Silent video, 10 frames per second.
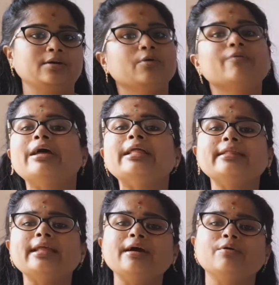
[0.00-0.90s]
When
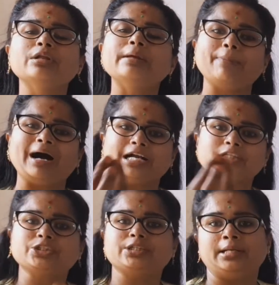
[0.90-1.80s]
they only
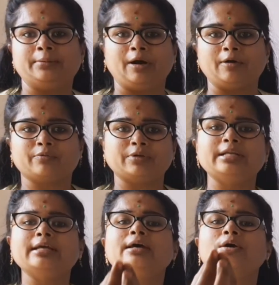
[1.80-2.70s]
partial amount,
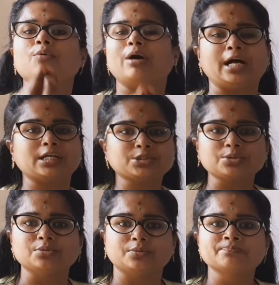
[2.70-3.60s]
only 1 or
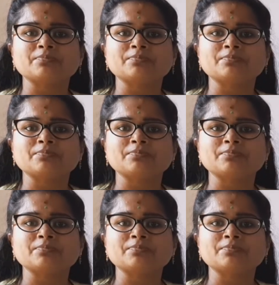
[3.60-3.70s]
2,